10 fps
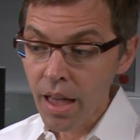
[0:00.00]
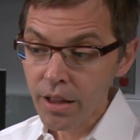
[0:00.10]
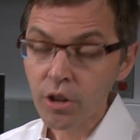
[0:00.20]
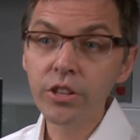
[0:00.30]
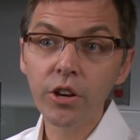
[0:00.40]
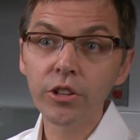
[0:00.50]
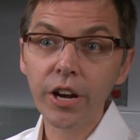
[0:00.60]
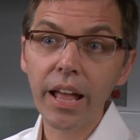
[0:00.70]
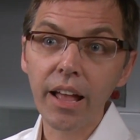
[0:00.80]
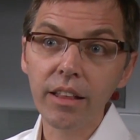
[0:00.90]
And on the
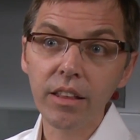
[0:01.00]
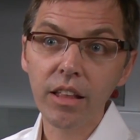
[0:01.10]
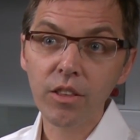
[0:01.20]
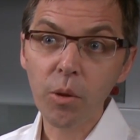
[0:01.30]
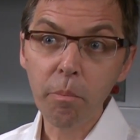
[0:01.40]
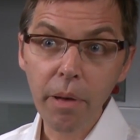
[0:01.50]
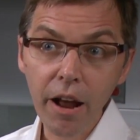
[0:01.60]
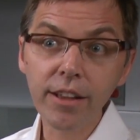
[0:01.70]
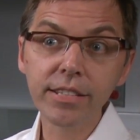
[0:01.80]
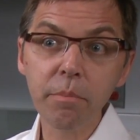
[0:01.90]
other hand, the
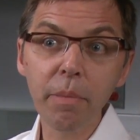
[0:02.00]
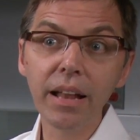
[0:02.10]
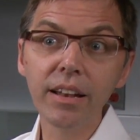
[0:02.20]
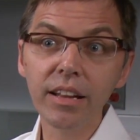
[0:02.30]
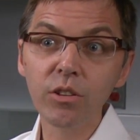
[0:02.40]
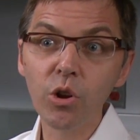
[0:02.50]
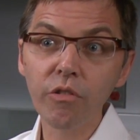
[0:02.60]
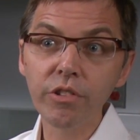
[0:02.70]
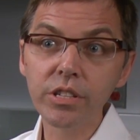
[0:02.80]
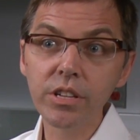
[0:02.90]
parasympathetic
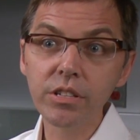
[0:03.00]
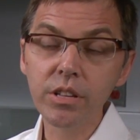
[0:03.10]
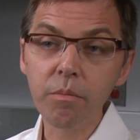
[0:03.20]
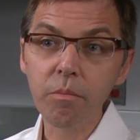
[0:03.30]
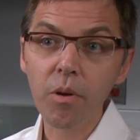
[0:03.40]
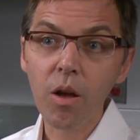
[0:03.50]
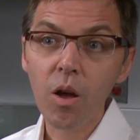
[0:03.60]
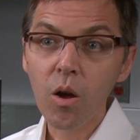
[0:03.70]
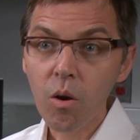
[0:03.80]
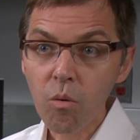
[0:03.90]
nervous system
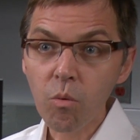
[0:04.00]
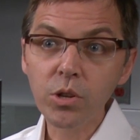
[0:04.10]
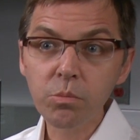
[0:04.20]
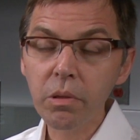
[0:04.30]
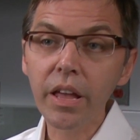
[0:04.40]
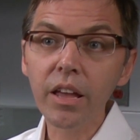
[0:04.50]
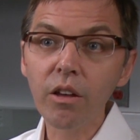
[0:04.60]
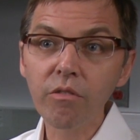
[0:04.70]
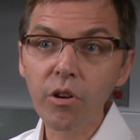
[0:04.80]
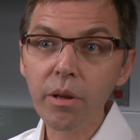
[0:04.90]
was
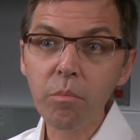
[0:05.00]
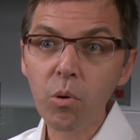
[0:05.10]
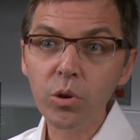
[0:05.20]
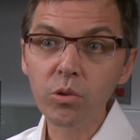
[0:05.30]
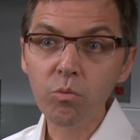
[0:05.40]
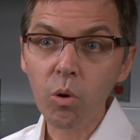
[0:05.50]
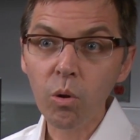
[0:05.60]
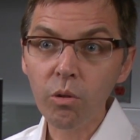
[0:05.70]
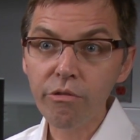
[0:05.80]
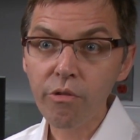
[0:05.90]
playing a very important
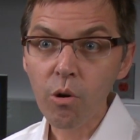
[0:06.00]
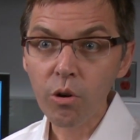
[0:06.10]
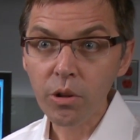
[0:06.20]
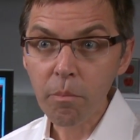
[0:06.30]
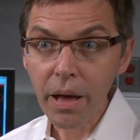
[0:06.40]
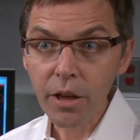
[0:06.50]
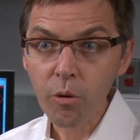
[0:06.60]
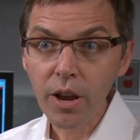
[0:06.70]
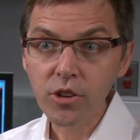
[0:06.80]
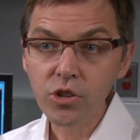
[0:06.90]
role for the
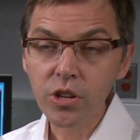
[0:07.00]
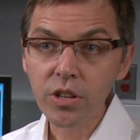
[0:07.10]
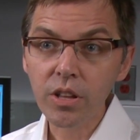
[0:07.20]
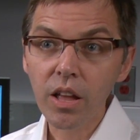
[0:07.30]
migration